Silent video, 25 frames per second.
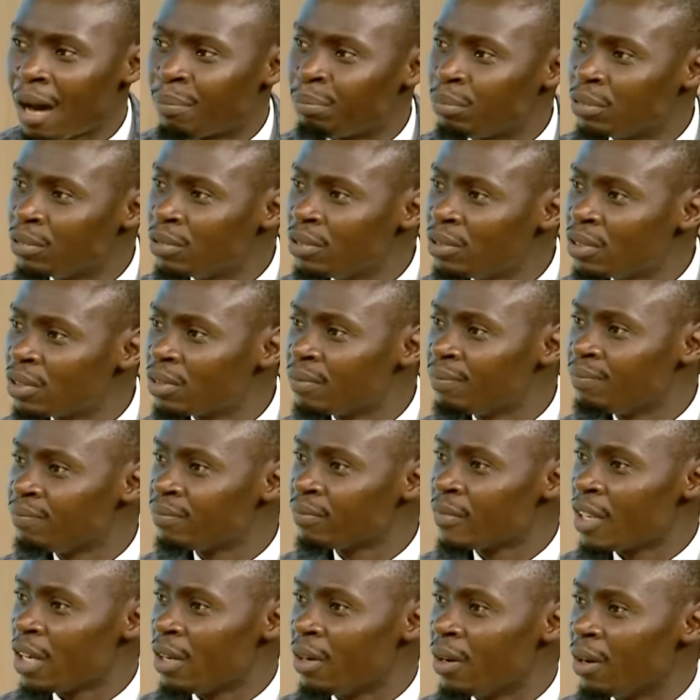that happened,
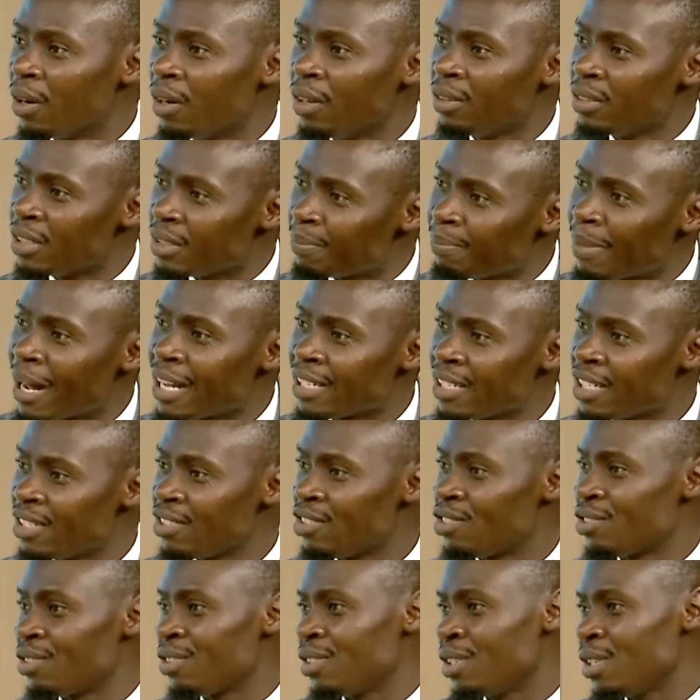the
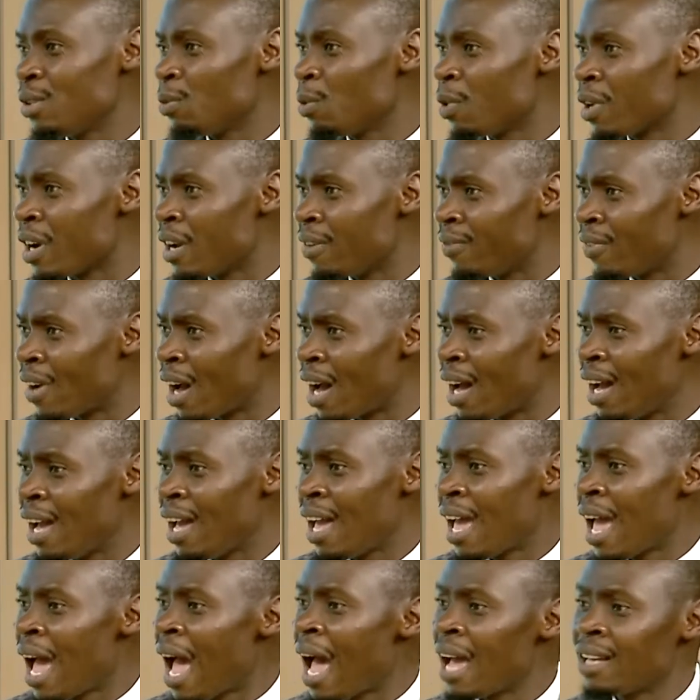pageantry,
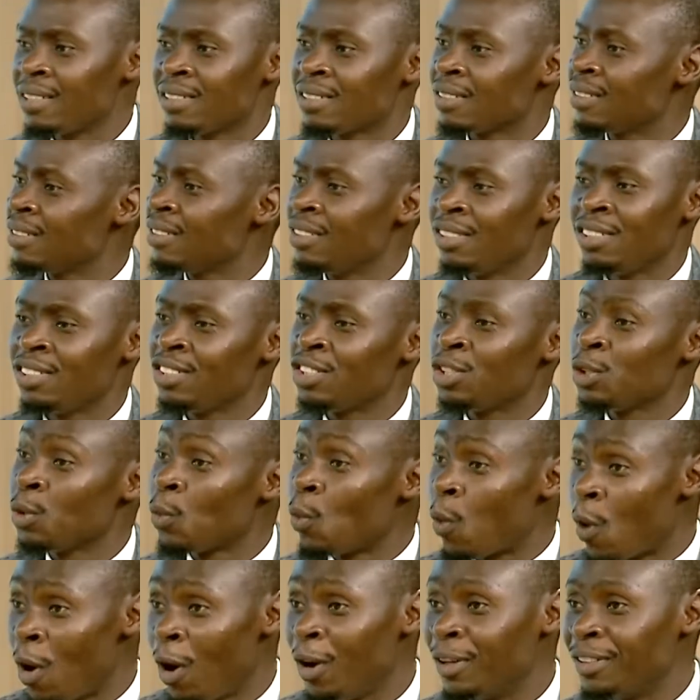whatever, and
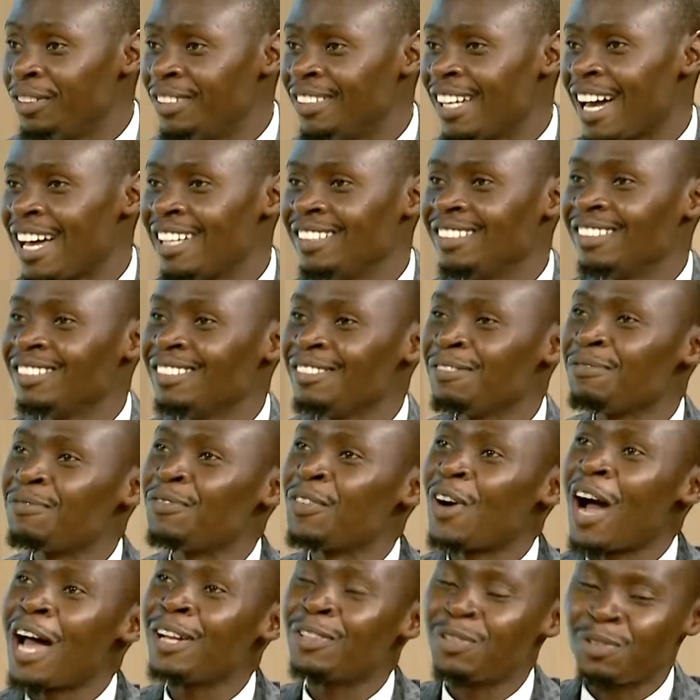she won. And
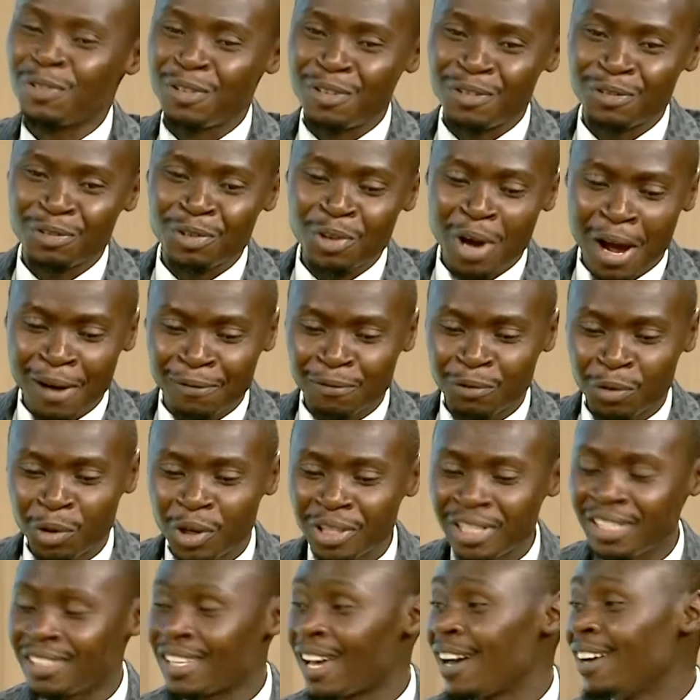for her to have
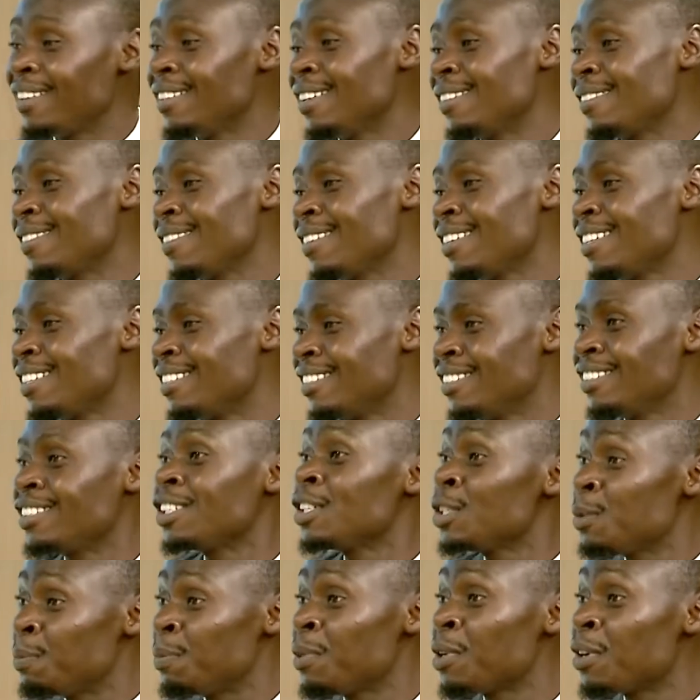won is another
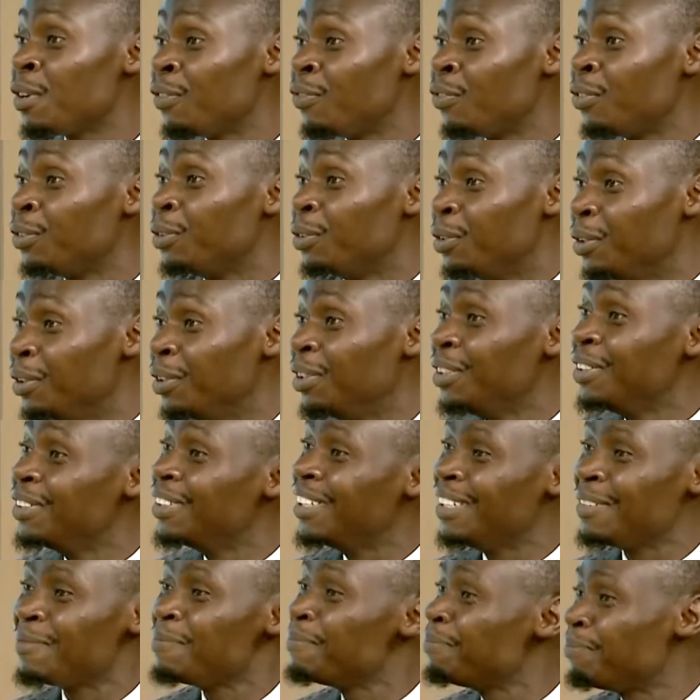thing. She's beautiful.
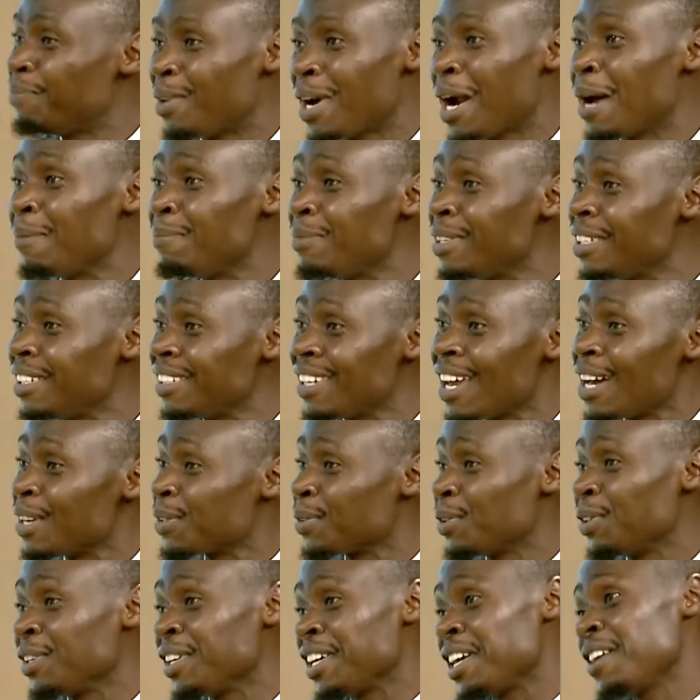Probably
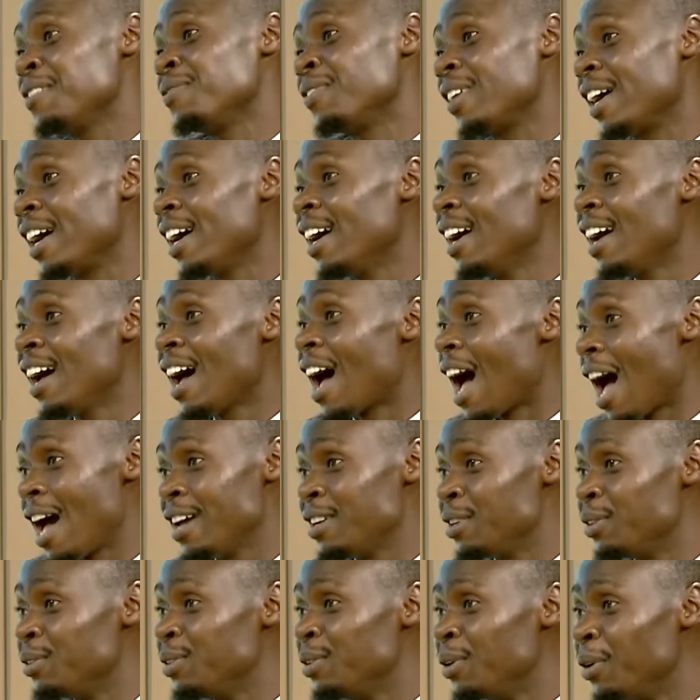that's what gave her.
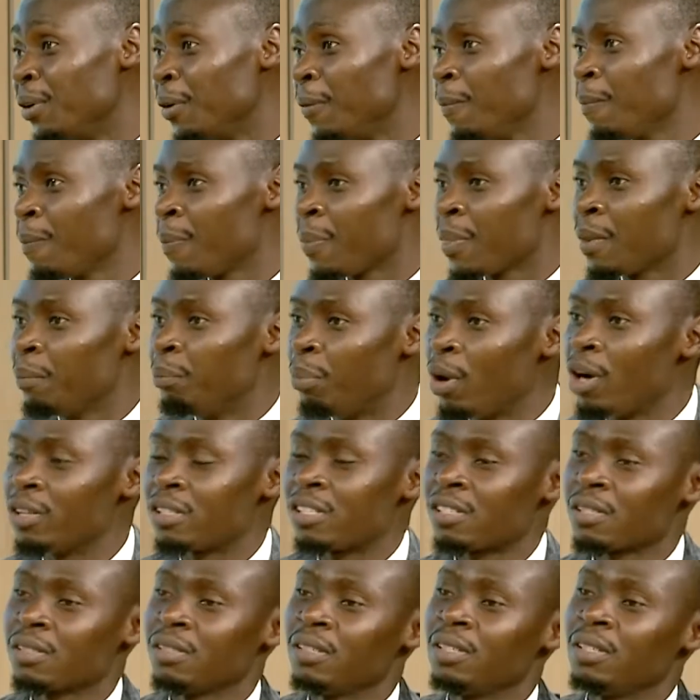I don't know.
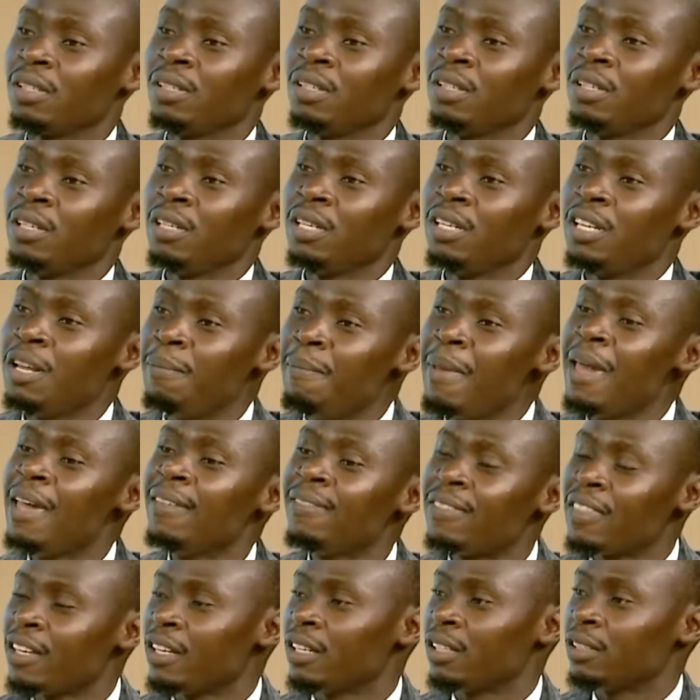But the
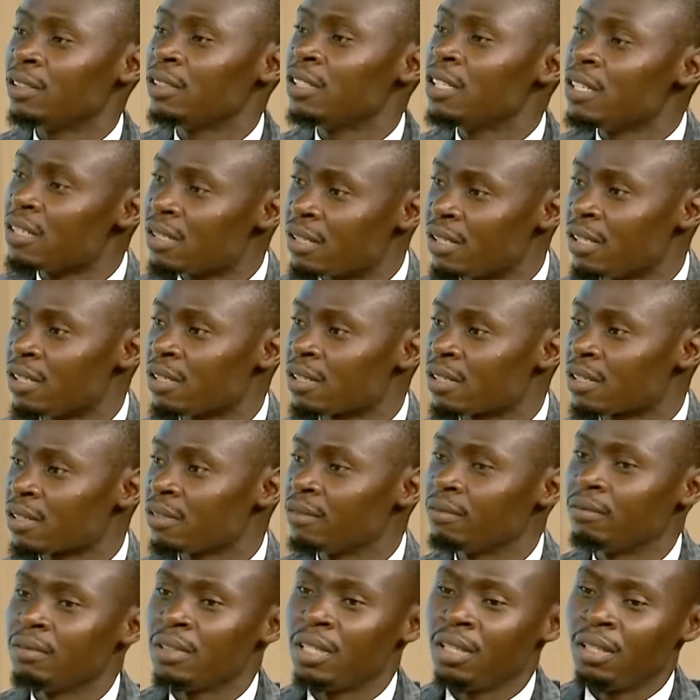main thing is
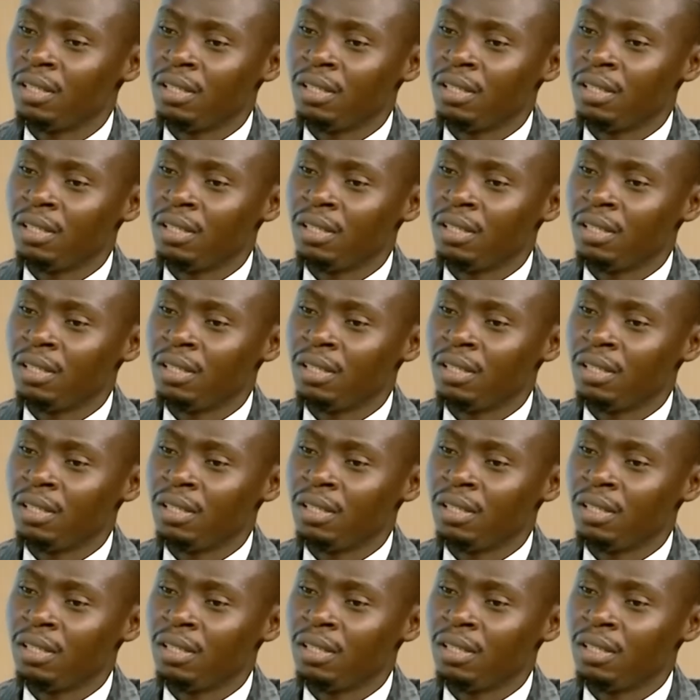this: